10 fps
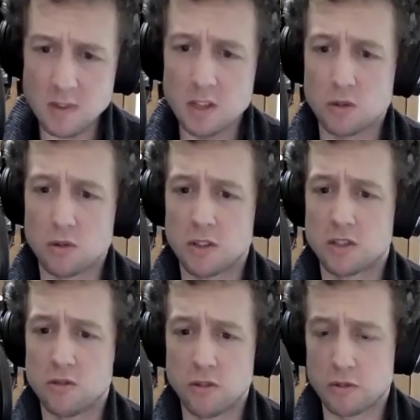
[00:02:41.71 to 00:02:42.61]
So there's
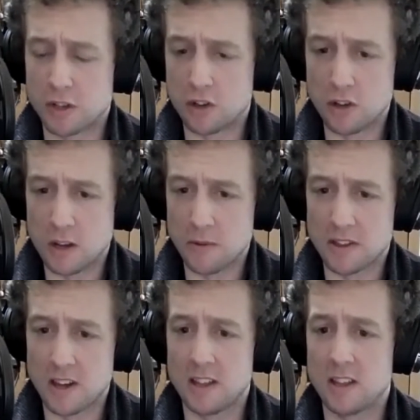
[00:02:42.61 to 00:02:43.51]
no real security with
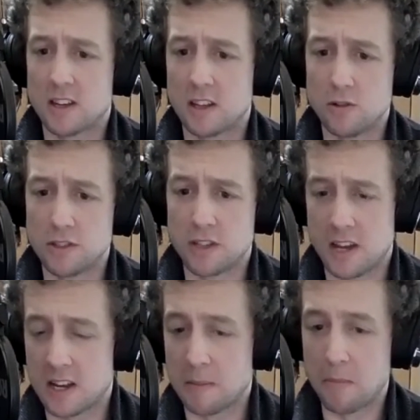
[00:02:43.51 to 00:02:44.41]
it. You can lose it at
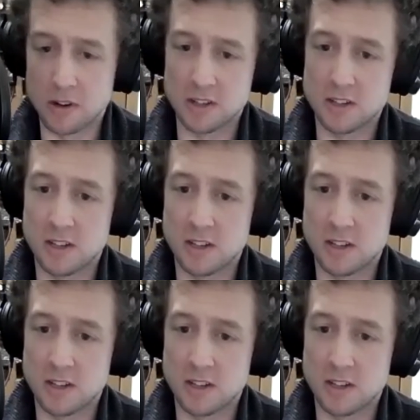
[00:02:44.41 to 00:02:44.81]
any point.